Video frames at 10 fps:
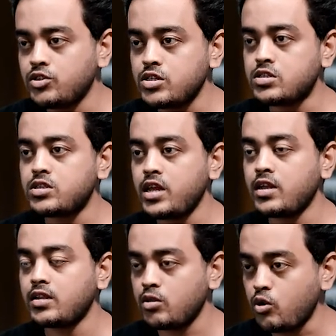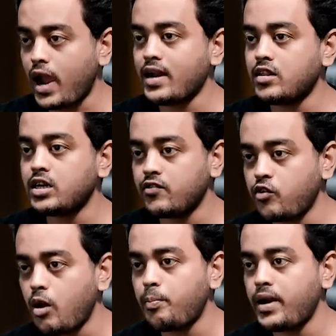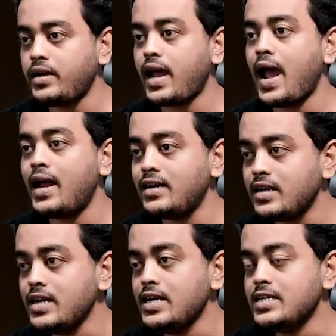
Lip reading: Just look at the development and